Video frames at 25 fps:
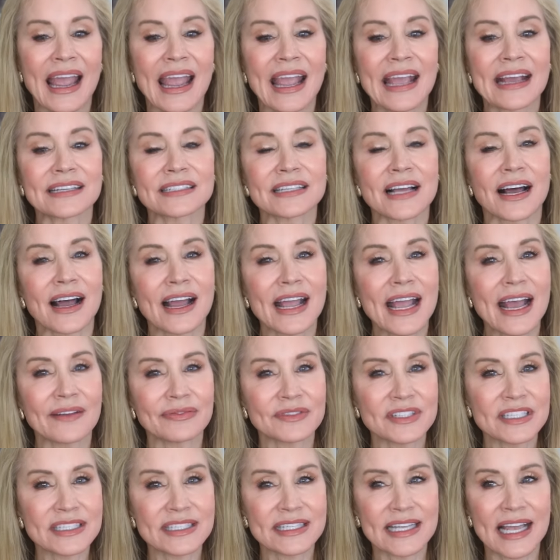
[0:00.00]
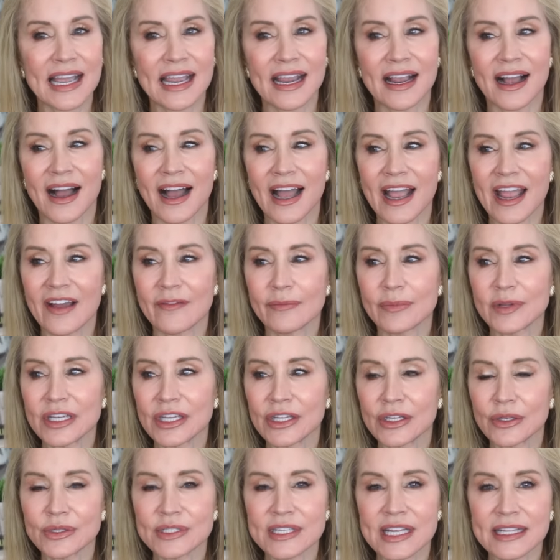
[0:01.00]
And I have to say, I have
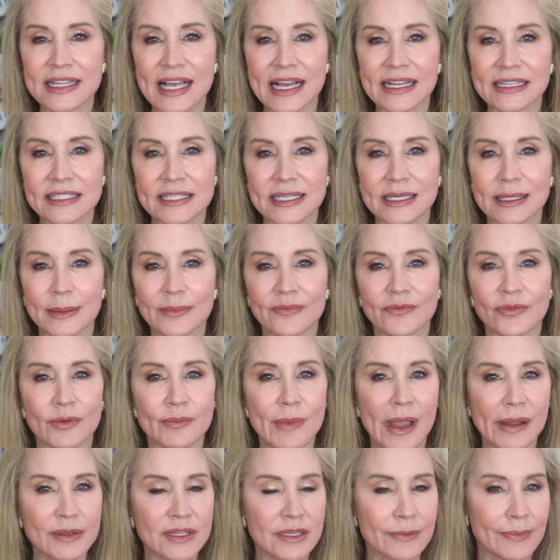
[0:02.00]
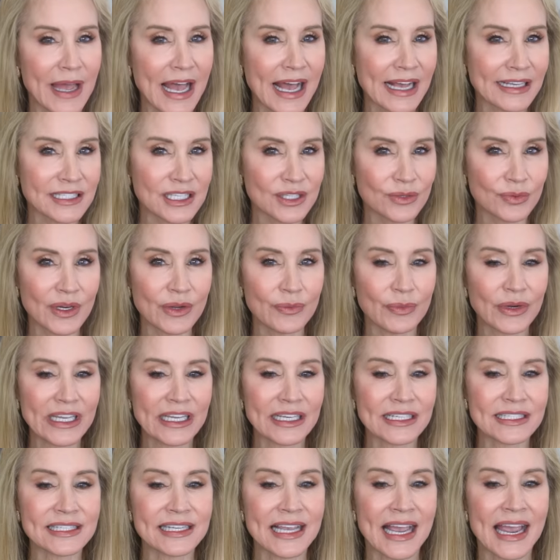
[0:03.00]
been using that tip for maybe the past 3
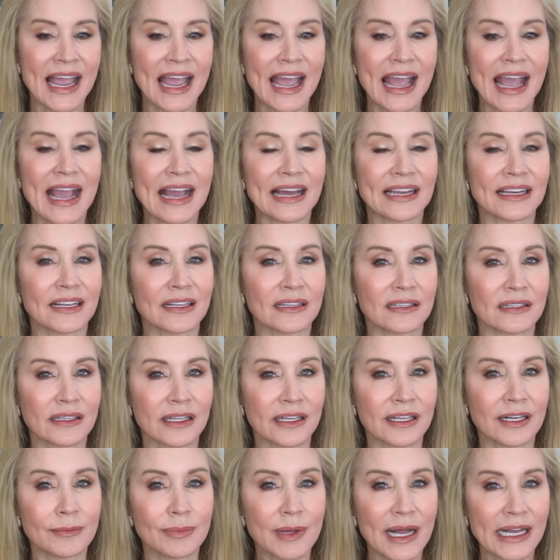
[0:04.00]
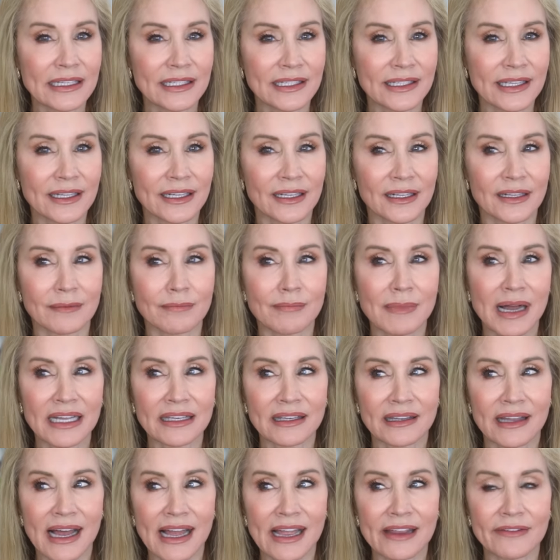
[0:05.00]
weeks, and little by little, my
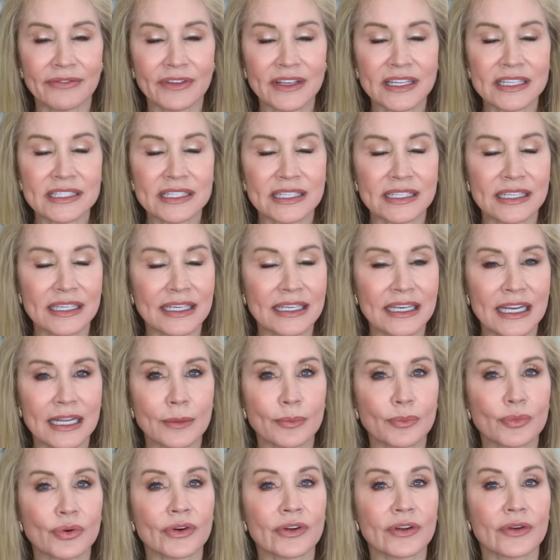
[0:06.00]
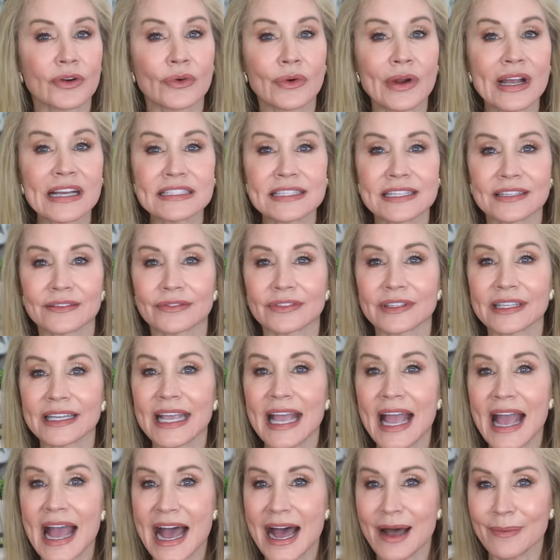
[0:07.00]
life is getting
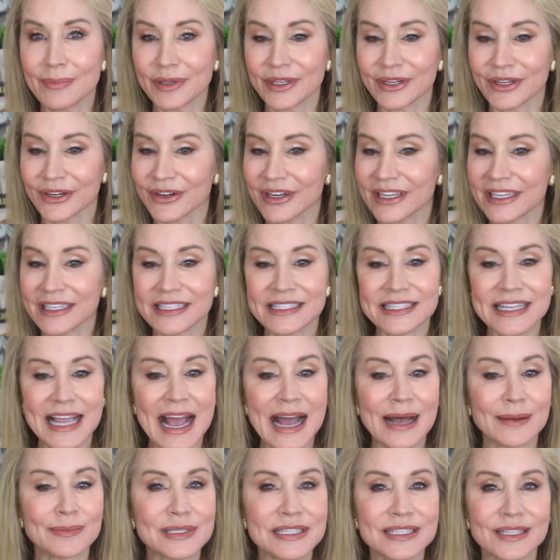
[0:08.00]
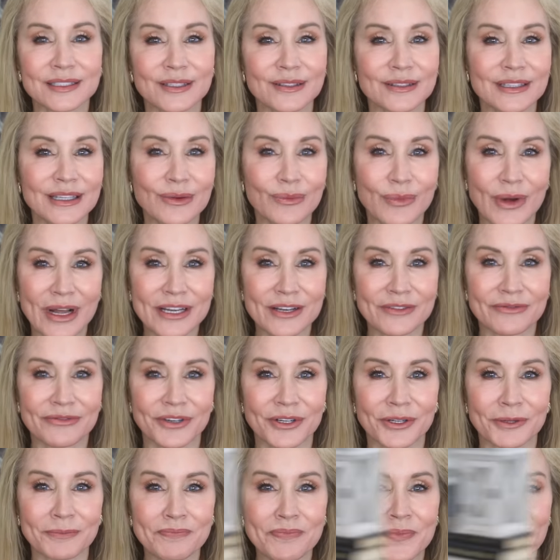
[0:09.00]
progressively happier. It is absolutely
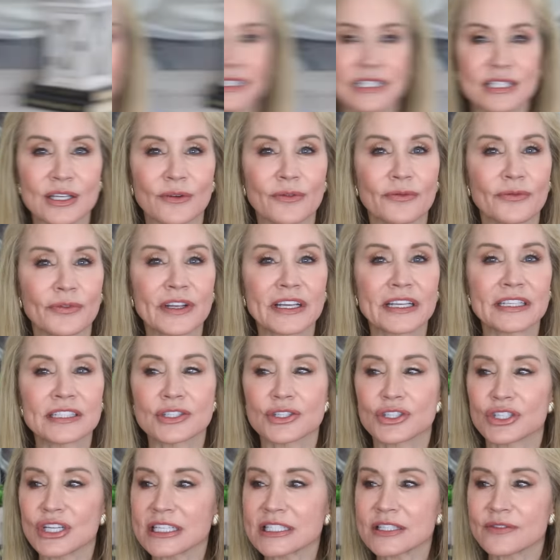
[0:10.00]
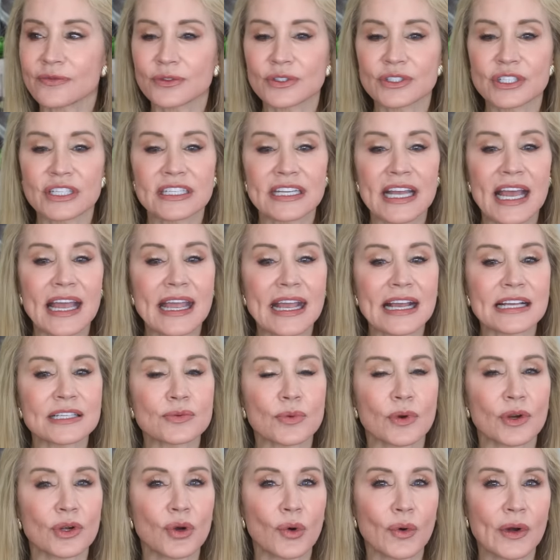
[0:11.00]
wonderful. And so friends, just for today,
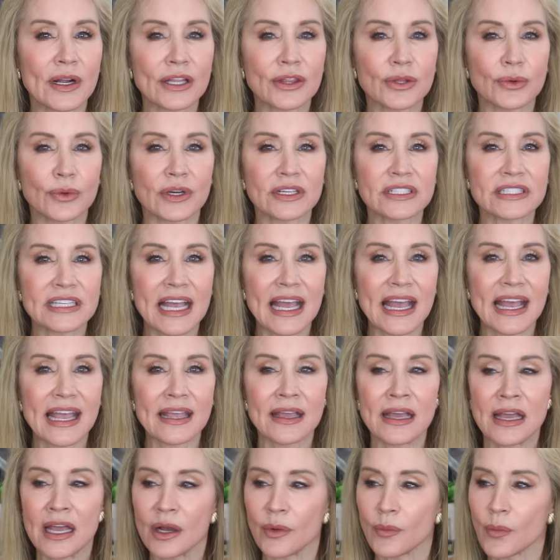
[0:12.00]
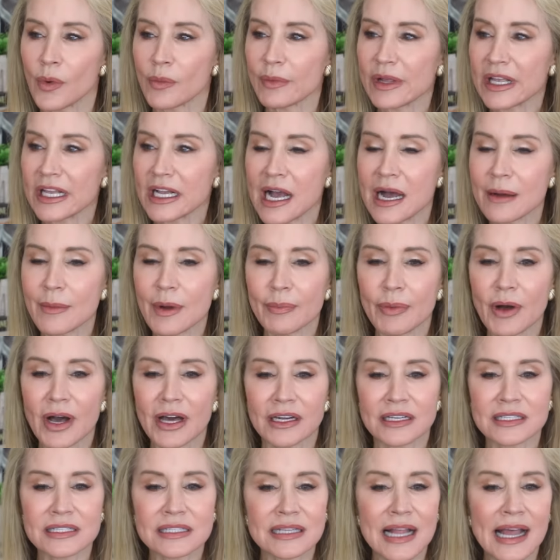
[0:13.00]
as we're going through our day, when we come
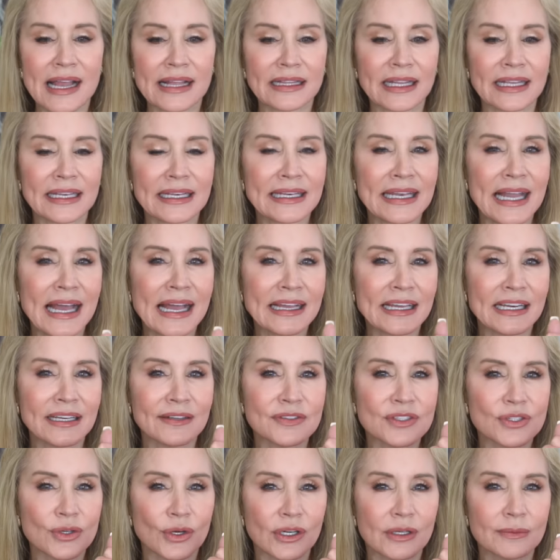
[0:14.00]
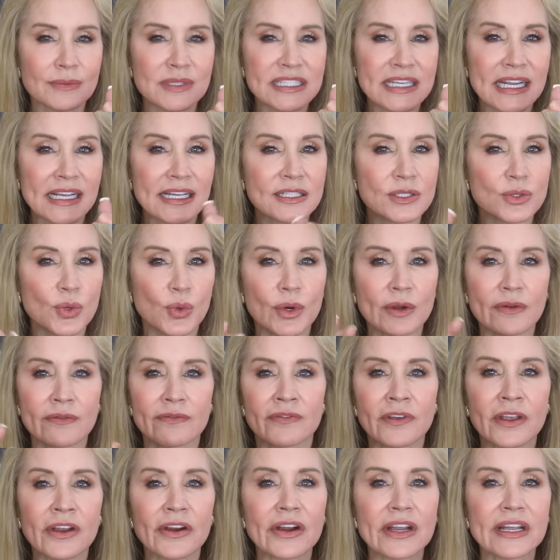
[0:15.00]
upon a slightly negative circumstance or a
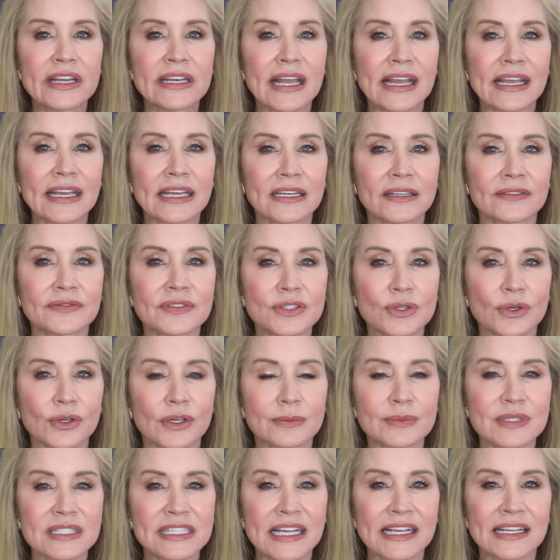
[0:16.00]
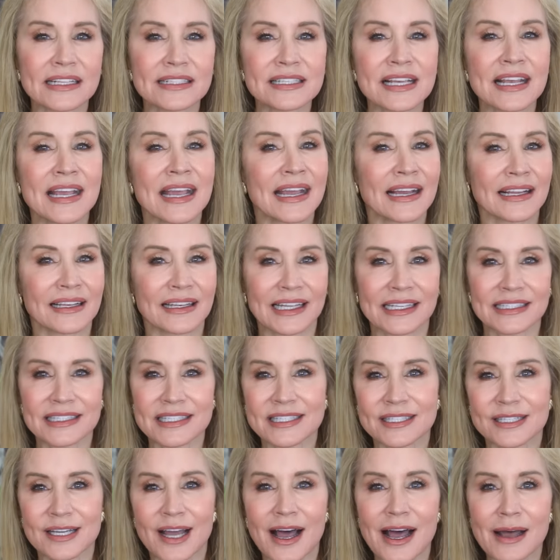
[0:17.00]
very negative circumstance,
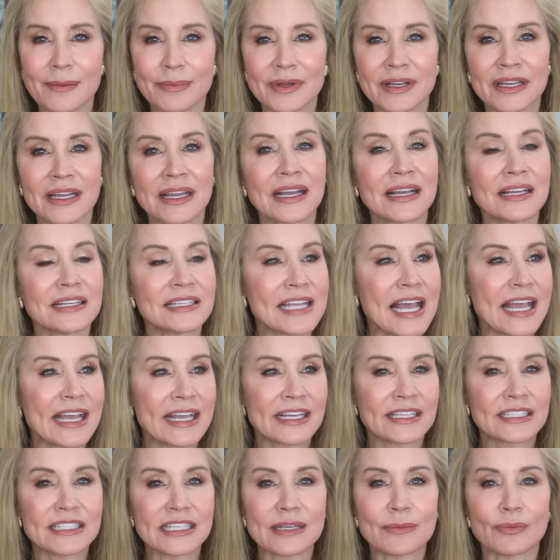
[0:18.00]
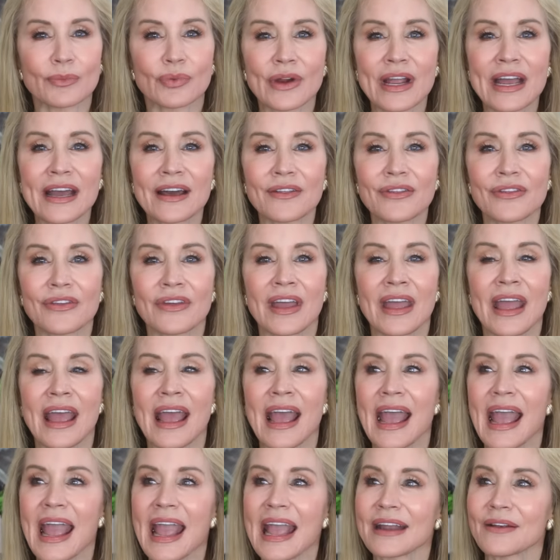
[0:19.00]
let's stop, take a deep breath,
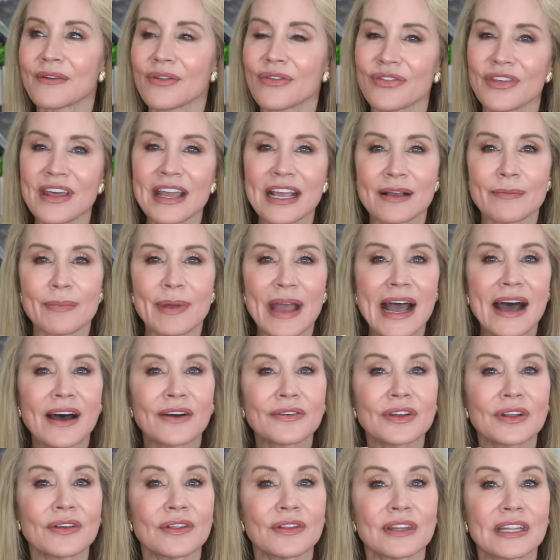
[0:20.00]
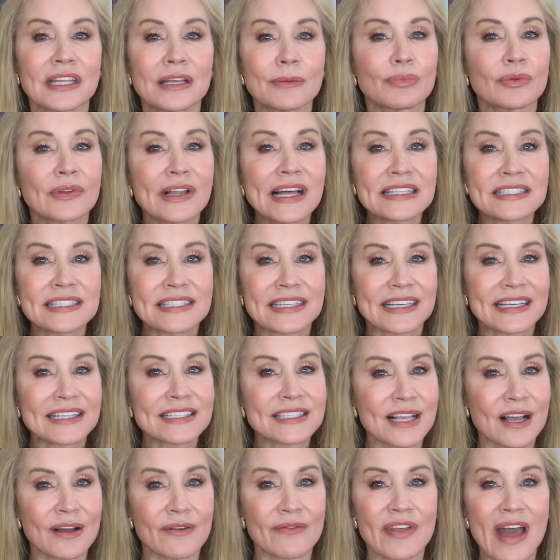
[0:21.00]
and think about the
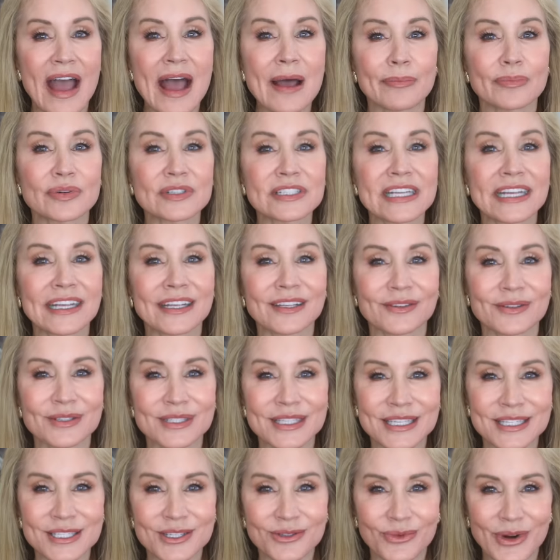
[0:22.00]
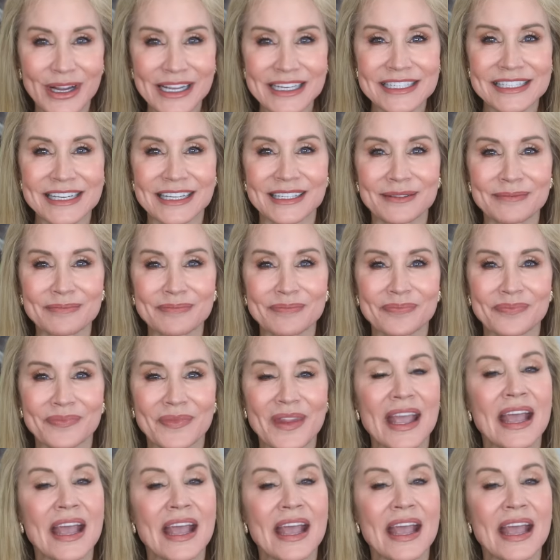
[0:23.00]
blessings of that particular situation.